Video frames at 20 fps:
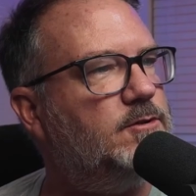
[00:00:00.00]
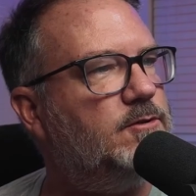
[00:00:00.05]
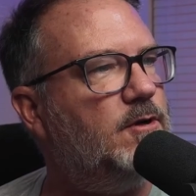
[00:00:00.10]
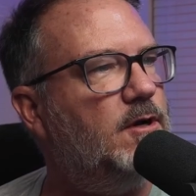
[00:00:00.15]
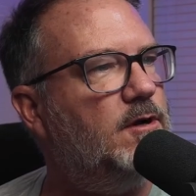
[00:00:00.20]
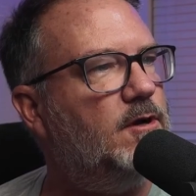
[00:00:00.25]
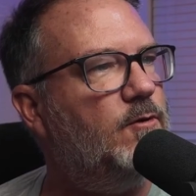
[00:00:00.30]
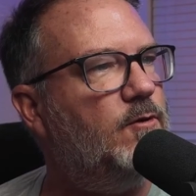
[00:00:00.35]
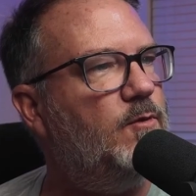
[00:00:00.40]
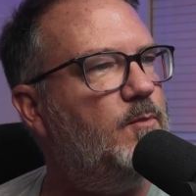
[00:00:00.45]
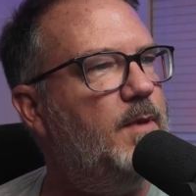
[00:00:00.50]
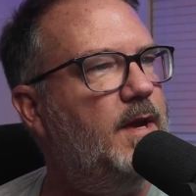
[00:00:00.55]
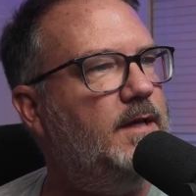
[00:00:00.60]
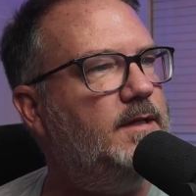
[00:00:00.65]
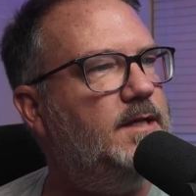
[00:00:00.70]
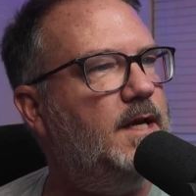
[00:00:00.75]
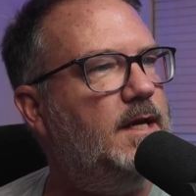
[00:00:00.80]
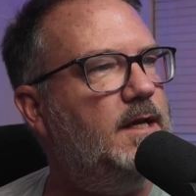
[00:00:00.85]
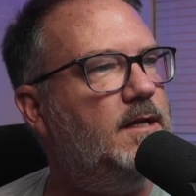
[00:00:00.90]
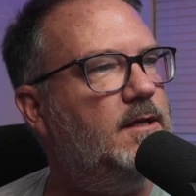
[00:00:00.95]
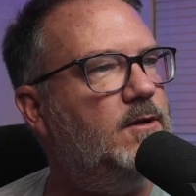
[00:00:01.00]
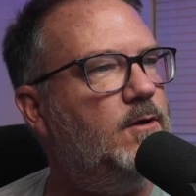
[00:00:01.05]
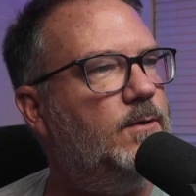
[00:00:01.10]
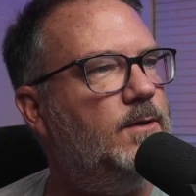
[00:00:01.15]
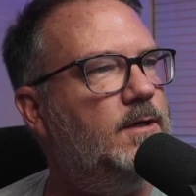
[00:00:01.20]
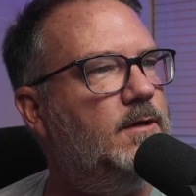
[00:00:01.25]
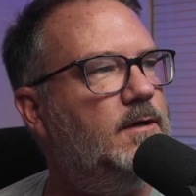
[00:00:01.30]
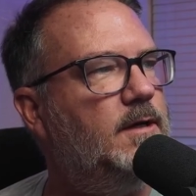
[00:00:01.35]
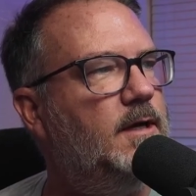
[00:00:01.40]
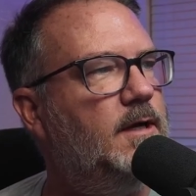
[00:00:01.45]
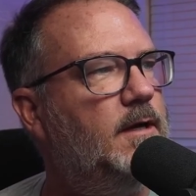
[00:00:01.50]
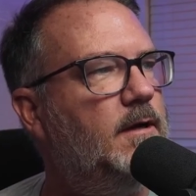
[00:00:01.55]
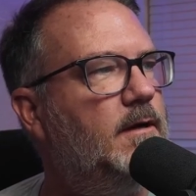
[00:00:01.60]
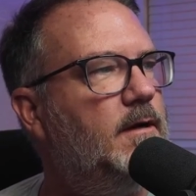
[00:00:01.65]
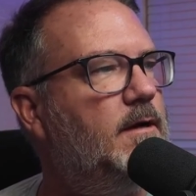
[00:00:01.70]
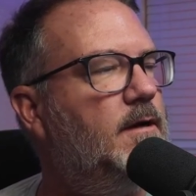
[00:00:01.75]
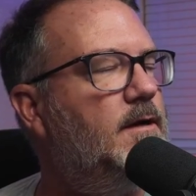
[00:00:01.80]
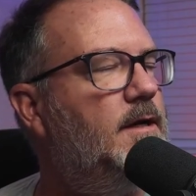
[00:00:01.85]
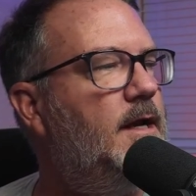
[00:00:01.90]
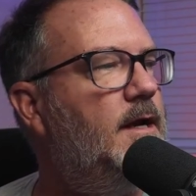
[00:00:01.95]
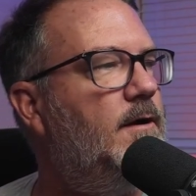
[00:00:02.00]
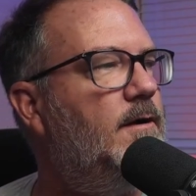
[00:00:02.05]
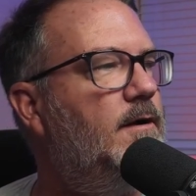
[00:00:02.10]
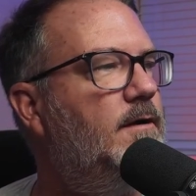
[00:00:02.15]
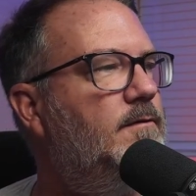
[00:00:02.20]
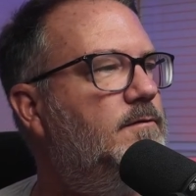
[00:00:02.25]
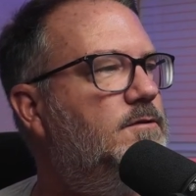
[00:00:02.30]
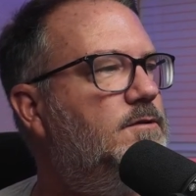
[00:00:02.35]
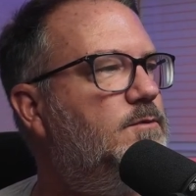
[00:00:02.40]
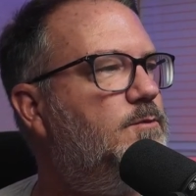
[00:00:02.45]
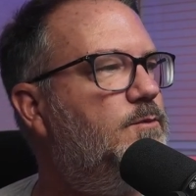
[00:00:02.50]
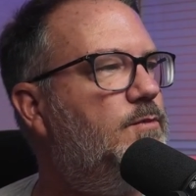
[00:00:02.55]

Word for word: struggle with maintaining coherent narr narratives,